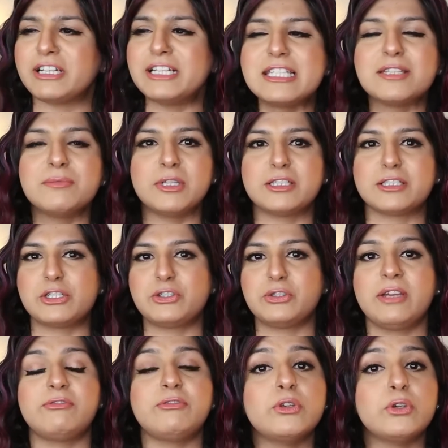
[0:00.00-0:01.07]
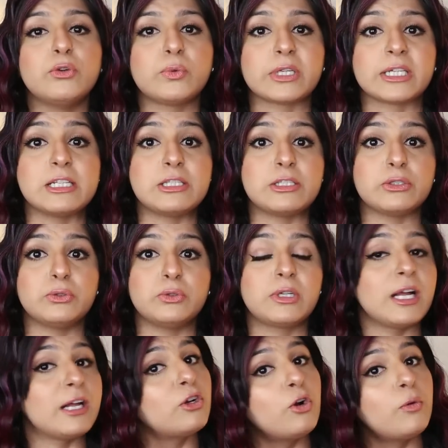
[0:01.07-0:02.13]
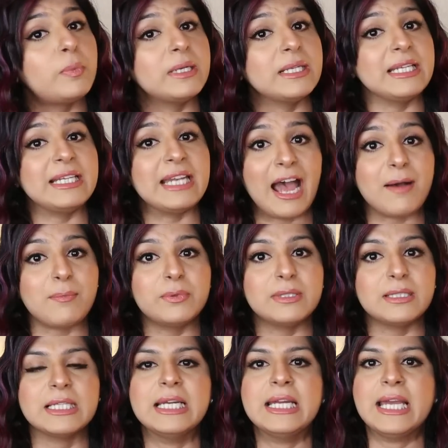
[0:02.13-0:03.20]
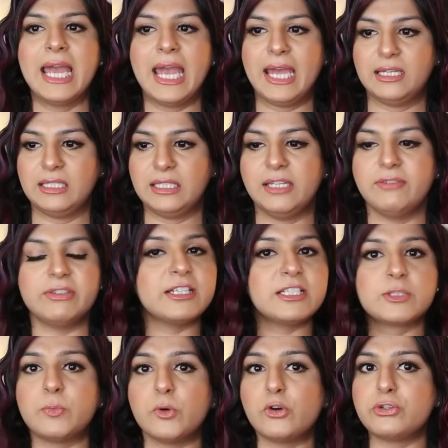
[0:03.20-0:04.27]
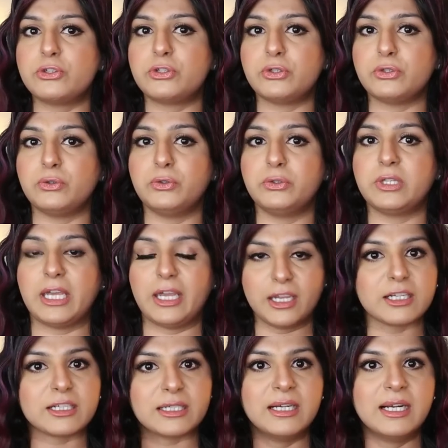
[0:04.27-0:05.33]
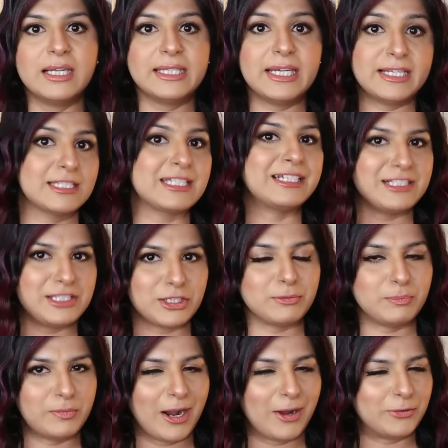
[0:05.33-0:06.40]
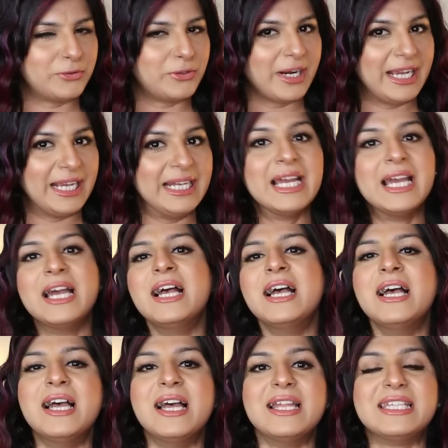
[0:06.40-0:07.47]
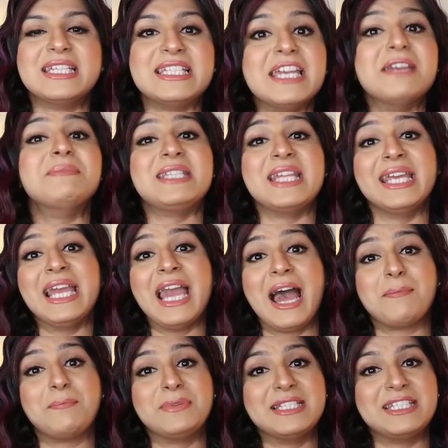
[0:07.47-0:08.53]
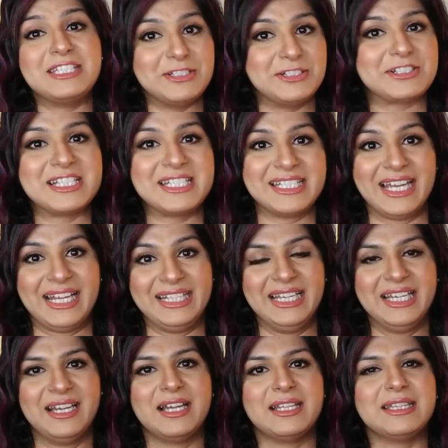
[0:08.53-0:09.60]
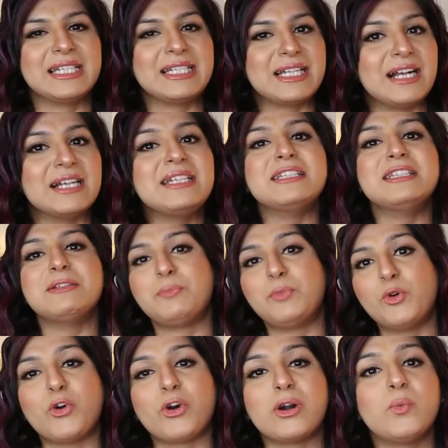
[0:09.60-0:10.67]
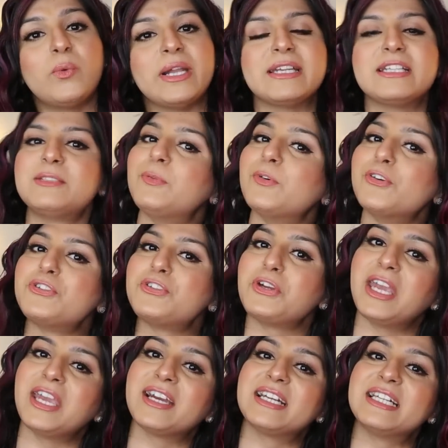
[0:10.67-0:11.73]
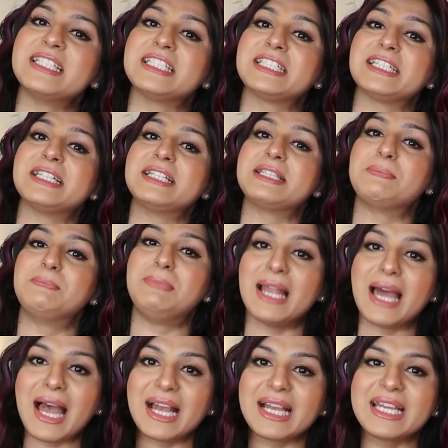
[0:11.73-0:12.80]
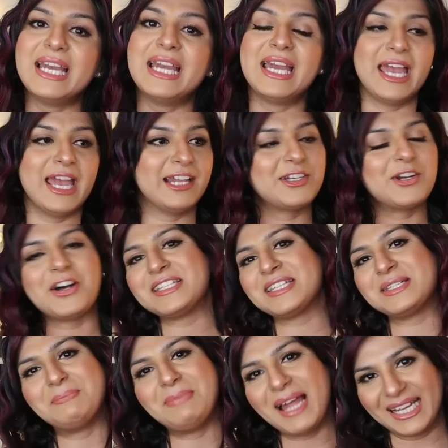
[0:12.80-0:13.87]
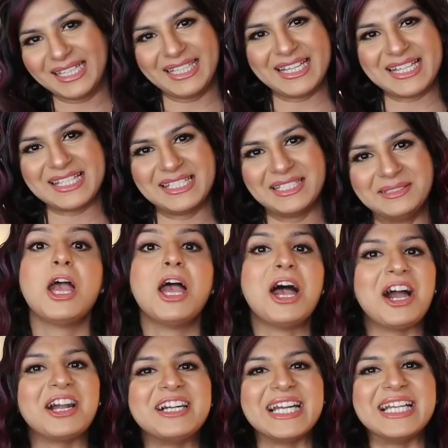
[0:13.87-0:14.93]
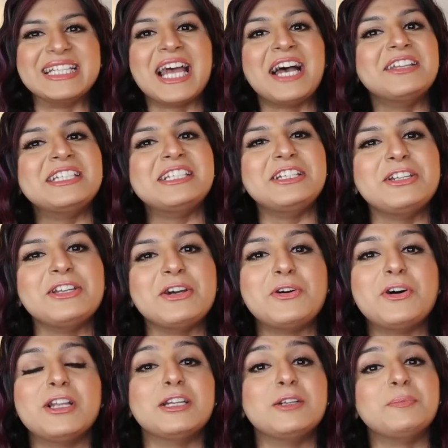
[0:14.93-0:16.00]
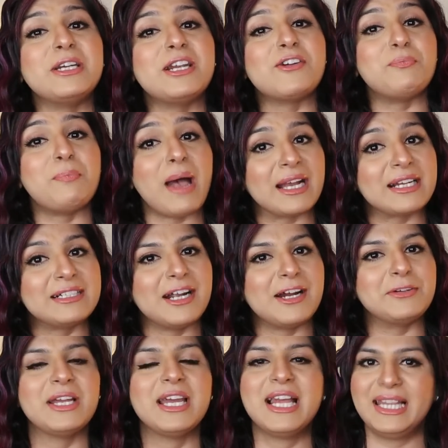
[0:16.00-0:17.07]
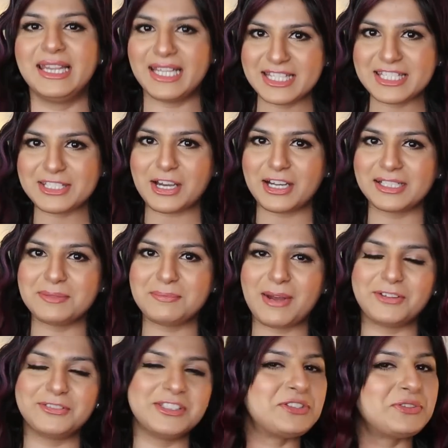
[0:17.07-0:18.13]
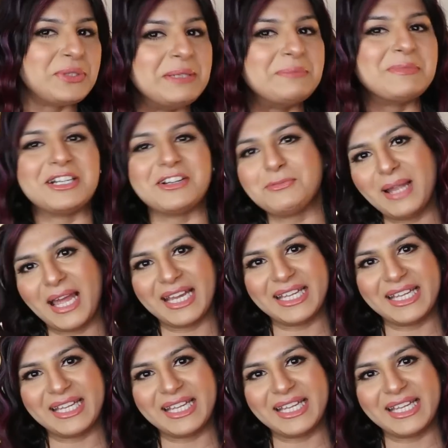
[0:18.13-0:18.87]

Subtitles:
very similar to if you were to cut open an apple and leave it exposed to the air, then it's gonna turn brown, right? The same thing happens to your skin. The gunk in the pore, when exposed to air, turns black and causes blackheads. All right, now that you know a little bit of background, let's talk about the treatment of